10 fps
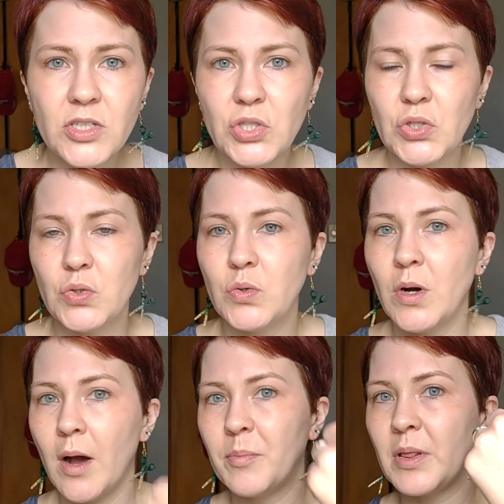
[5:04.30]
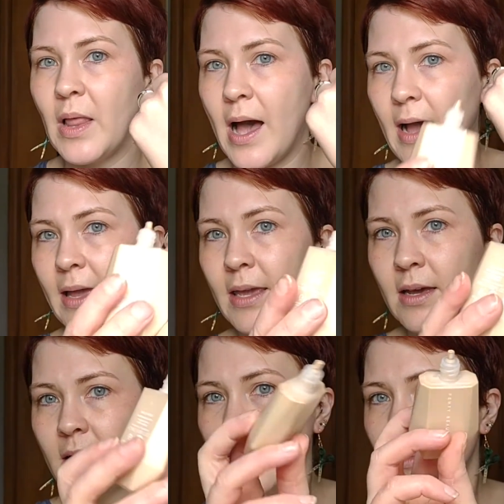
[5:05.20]
to apply
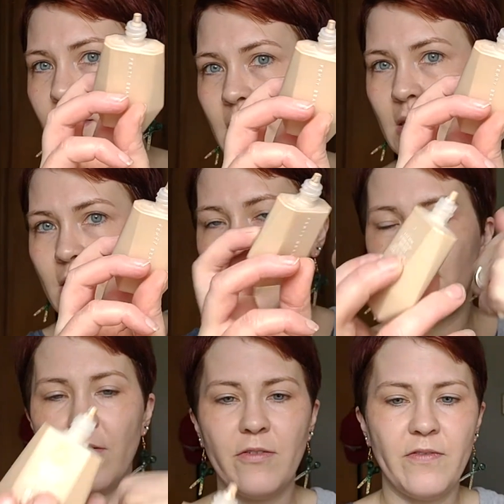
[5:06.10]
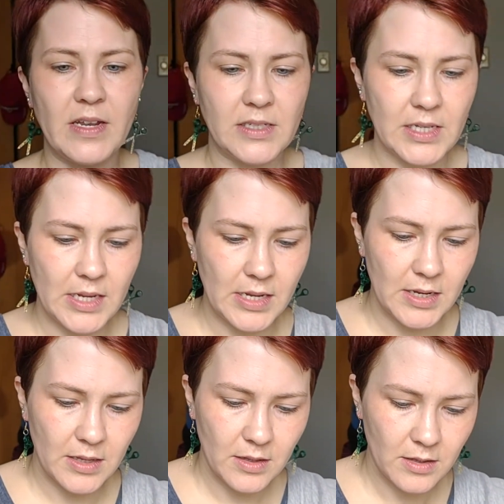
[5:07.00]
the Fenty